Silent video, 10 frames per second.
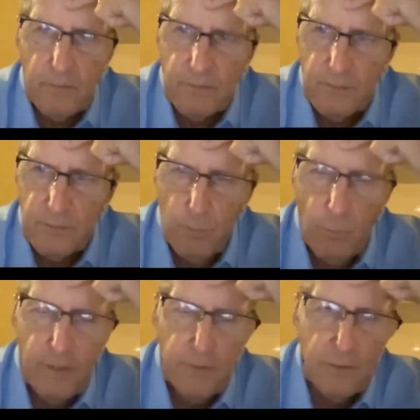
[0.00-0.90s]
the
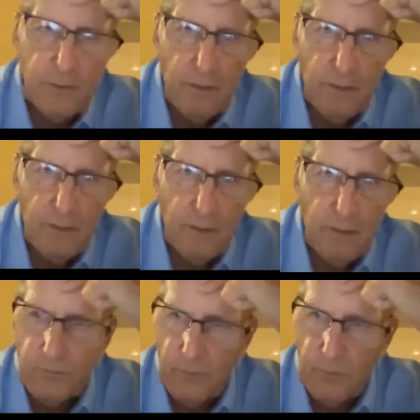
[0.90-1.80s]
situation is
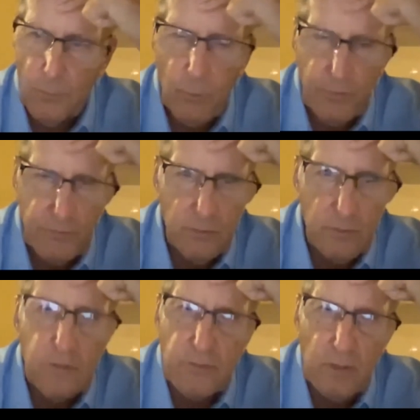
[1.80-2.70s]
more
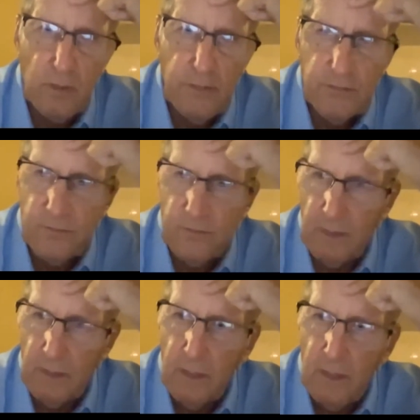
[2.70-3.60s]
serious, unless
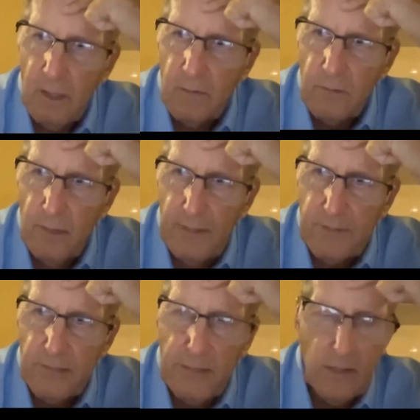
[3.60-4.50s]

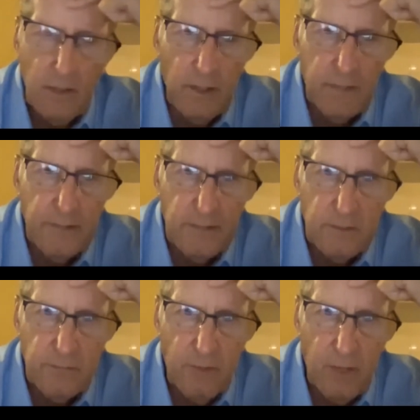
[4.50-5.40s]
they can
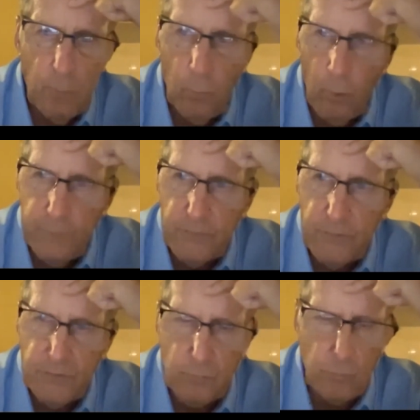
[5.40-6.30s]
identify what the
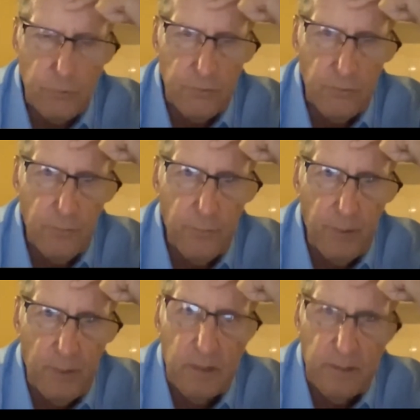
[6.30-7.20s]
source of the
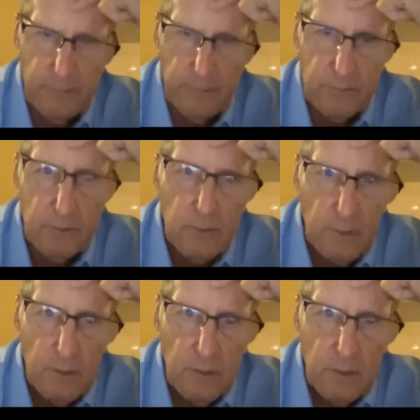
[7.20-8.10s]
pain is.
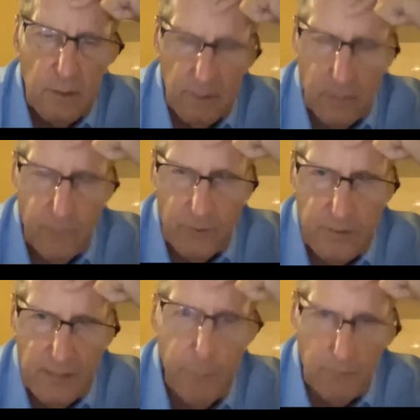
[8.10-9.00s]
Like, for
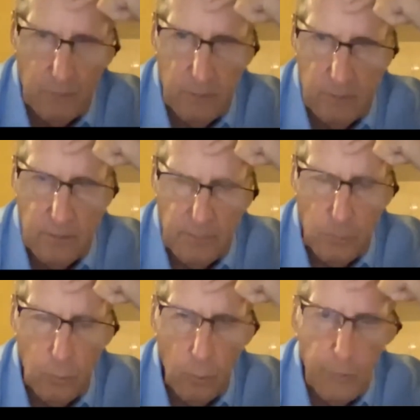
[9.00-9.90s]
example,
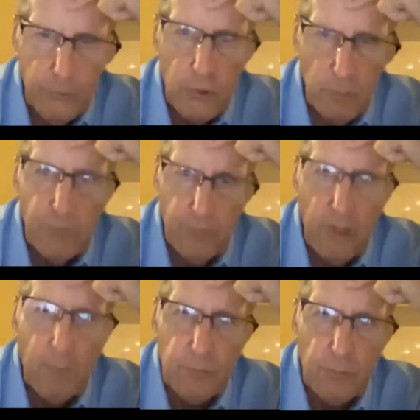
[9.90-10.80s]
long-term
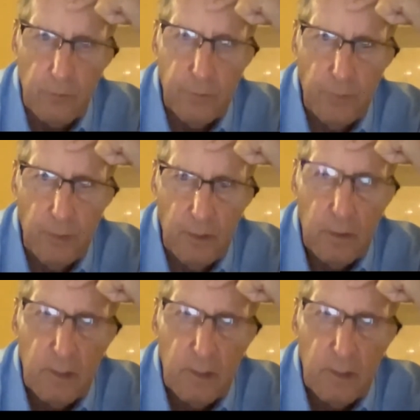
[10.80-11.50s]
inflammatory pain.